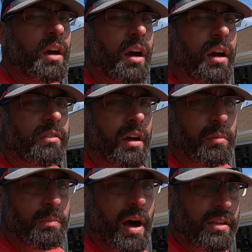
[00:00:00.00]
Uh, I try to
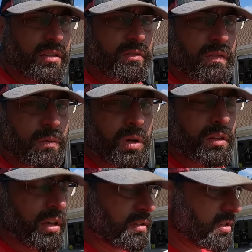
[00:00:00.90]
be positive even when
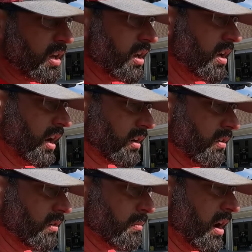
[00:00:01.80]
things aren't going